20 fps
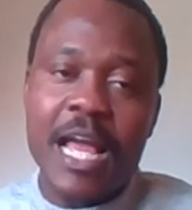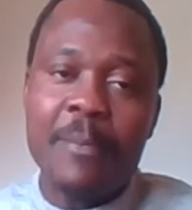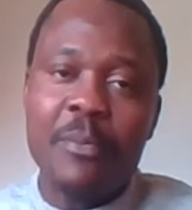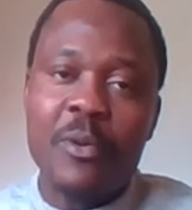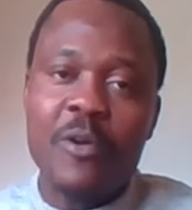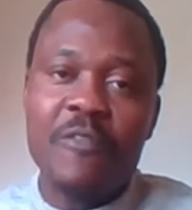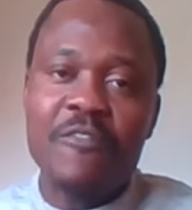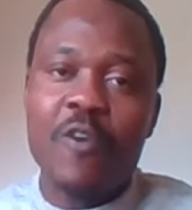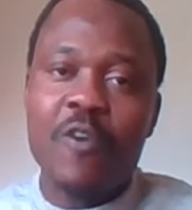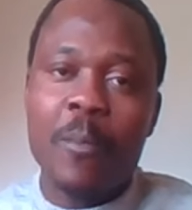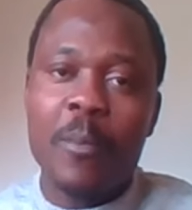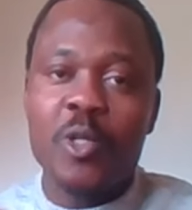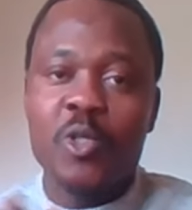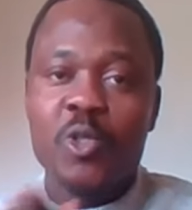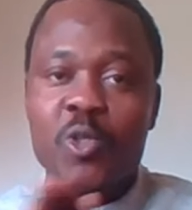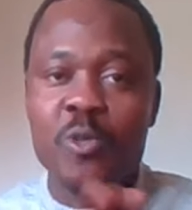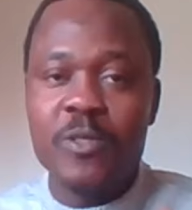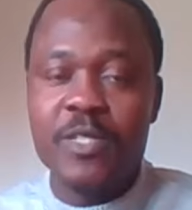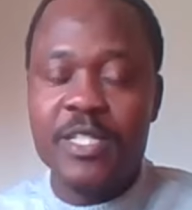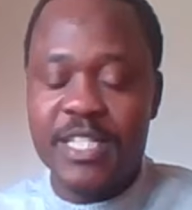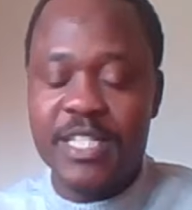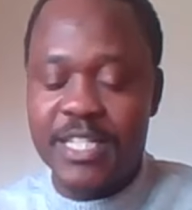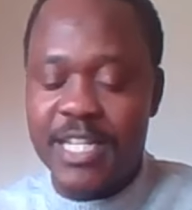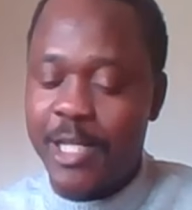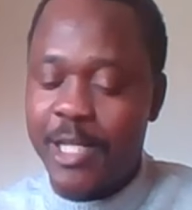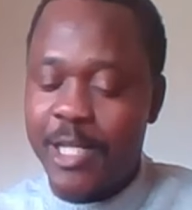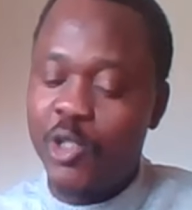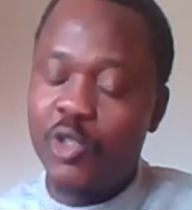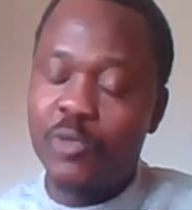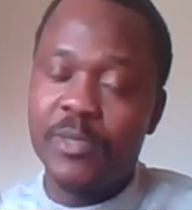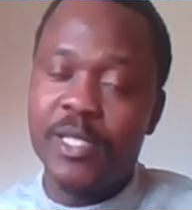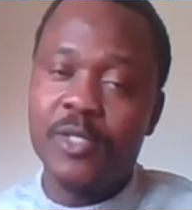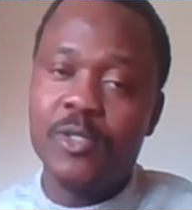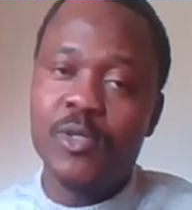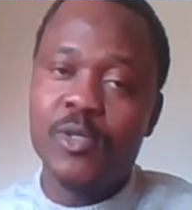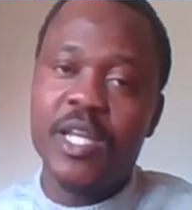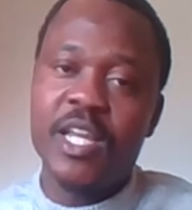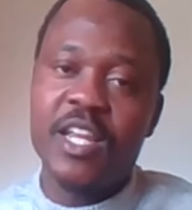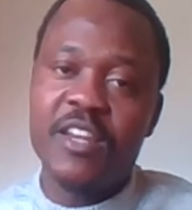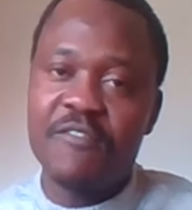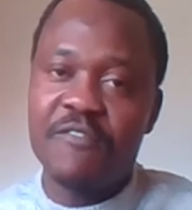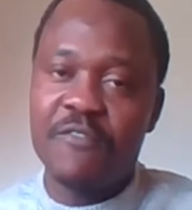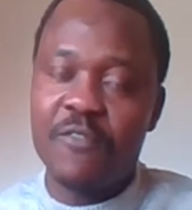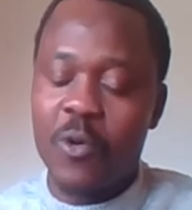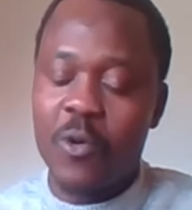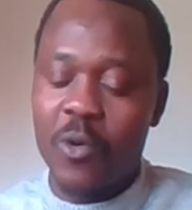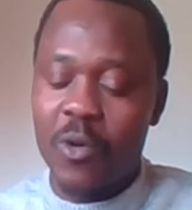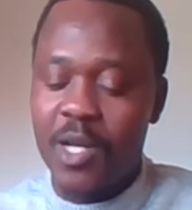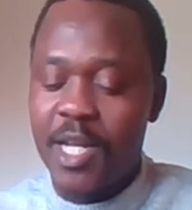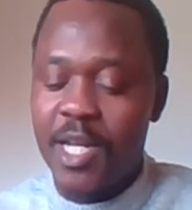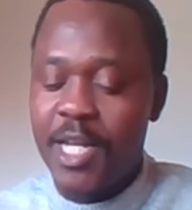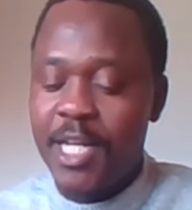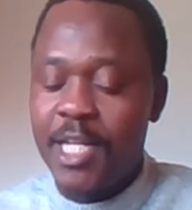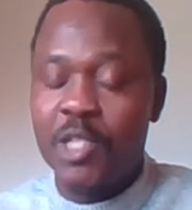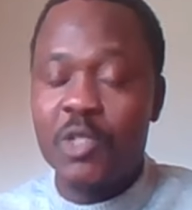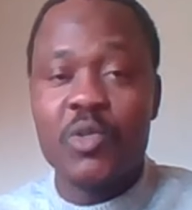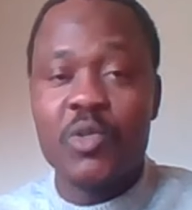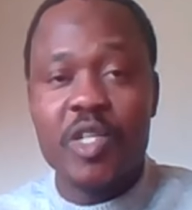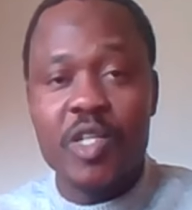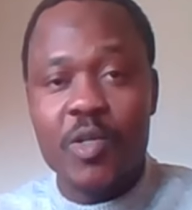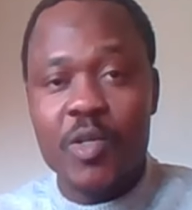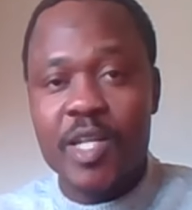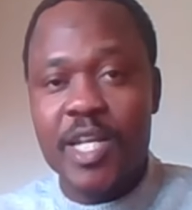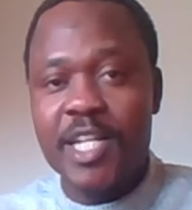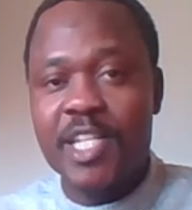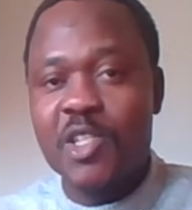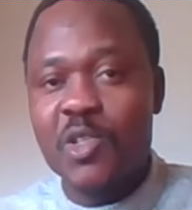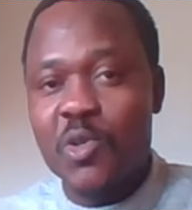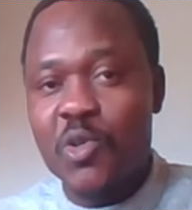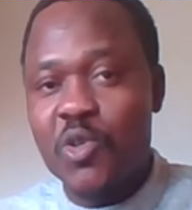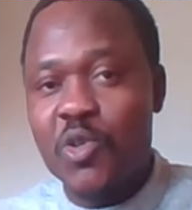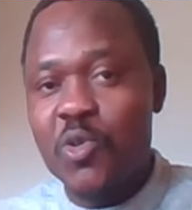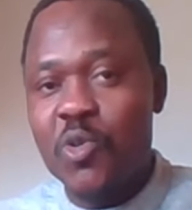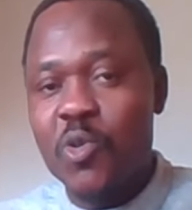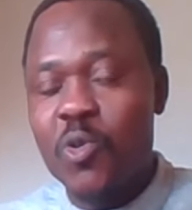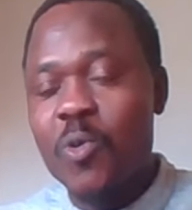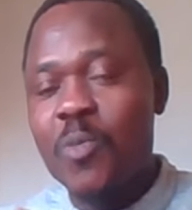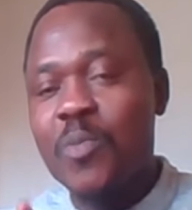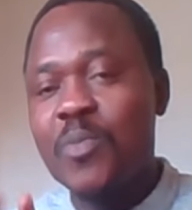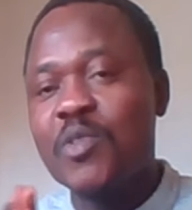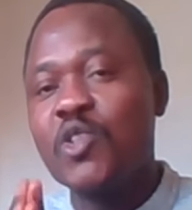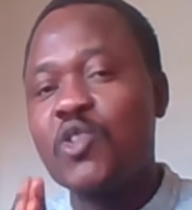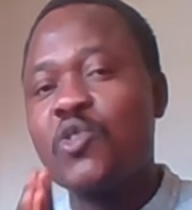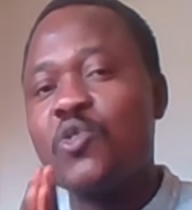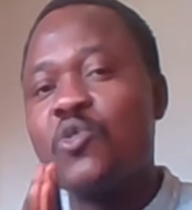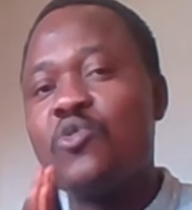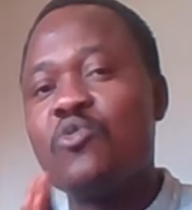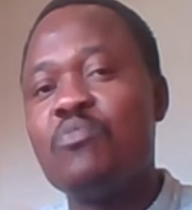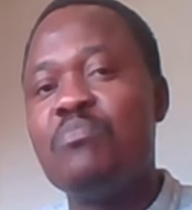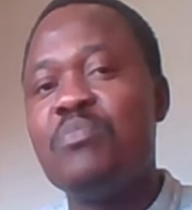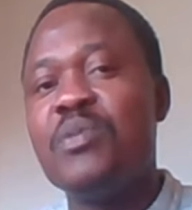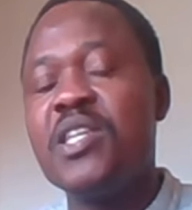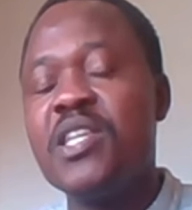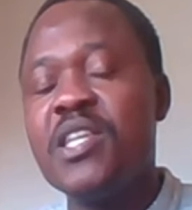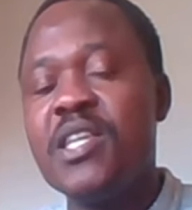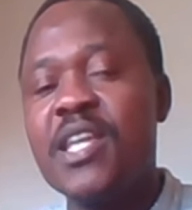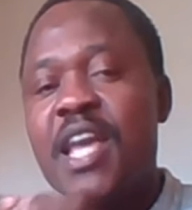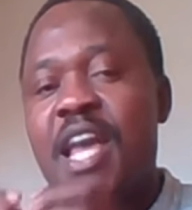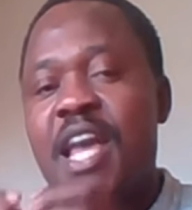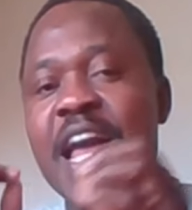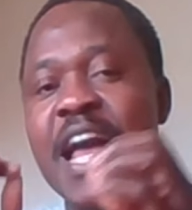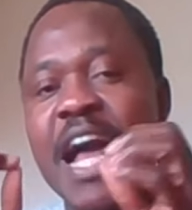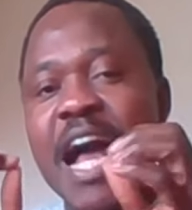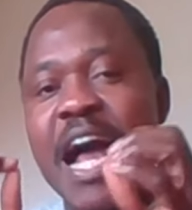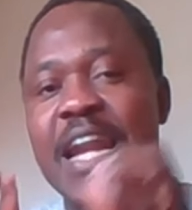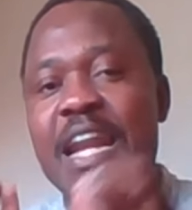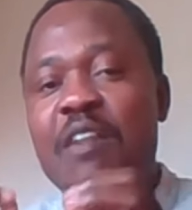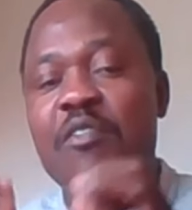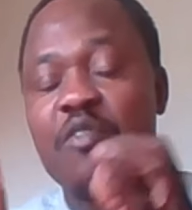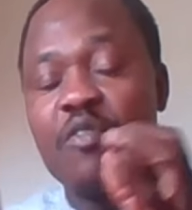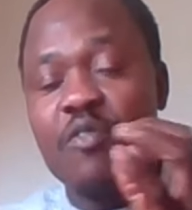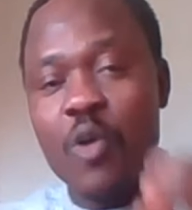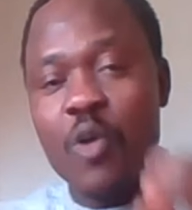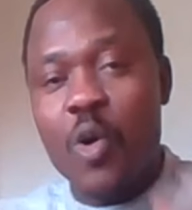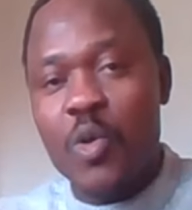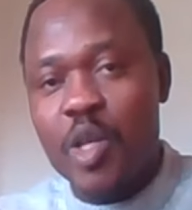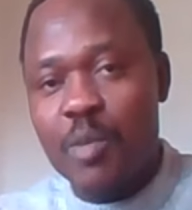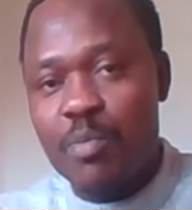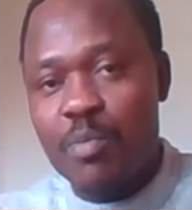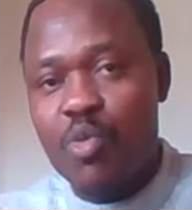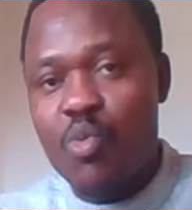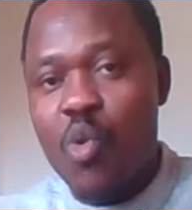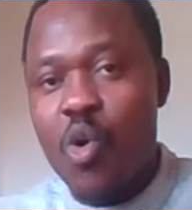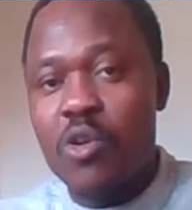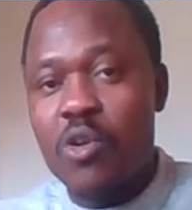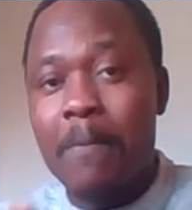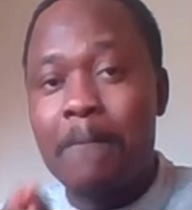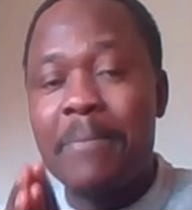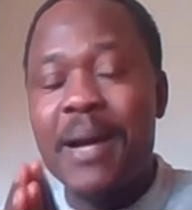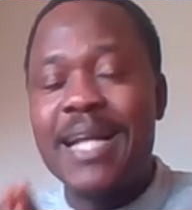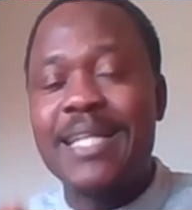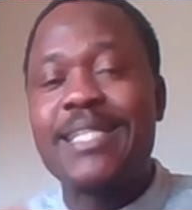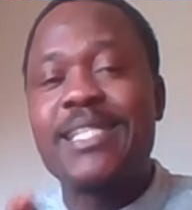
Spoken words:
type of opportunity that you should be looking for to relocate to Europe should be an affordable one,